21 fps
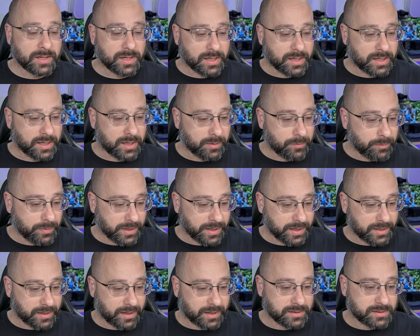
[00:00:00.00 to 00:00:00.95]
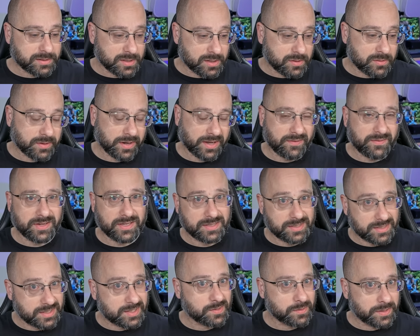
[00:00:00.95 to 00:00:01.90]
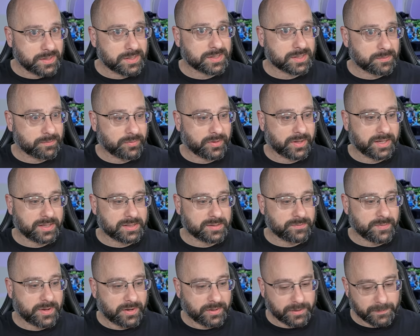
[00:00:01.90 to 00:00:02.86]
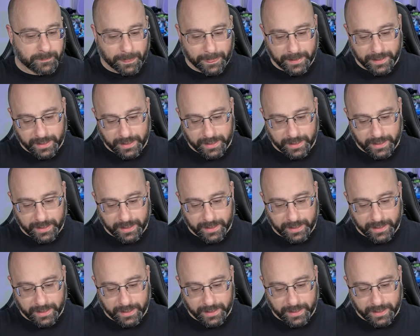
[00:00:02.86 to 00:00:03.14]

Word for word: But I don't have any serious complaints about it.